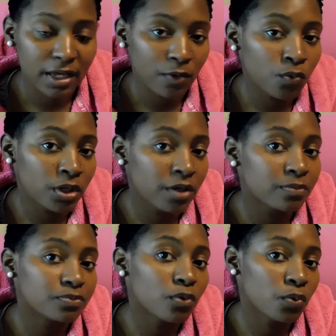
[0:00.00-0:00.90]
Yeah,
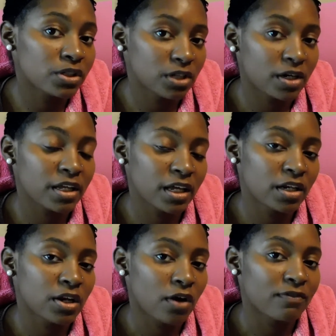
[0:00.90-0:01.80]
we
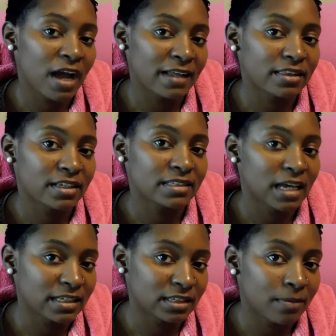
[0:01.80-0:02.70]
started getting off
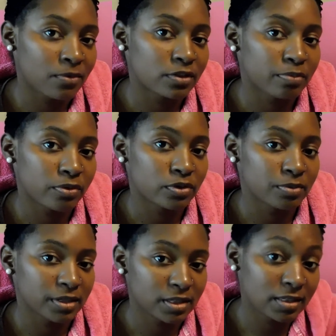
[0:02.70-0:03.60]
at the exact stop we were
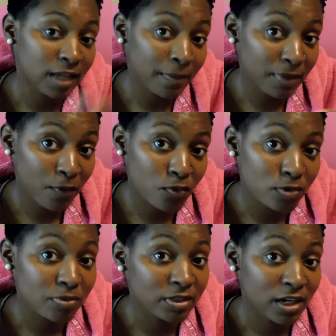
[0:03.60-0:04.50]
supposed to, because the stop
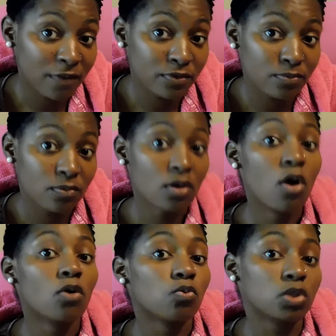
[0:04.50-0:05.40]
that we were supposed to get
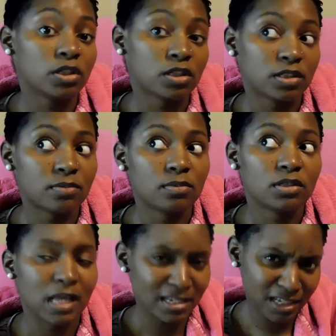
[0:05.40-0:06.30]
off was
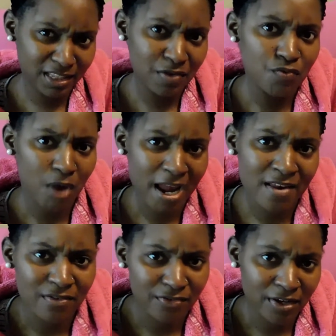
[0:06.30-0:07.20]
technically
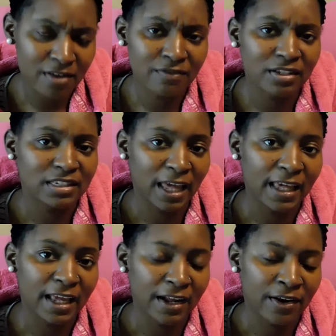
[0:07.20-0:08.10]
right in front of
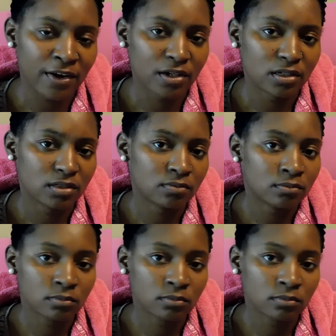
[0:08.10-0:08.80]
the daycare.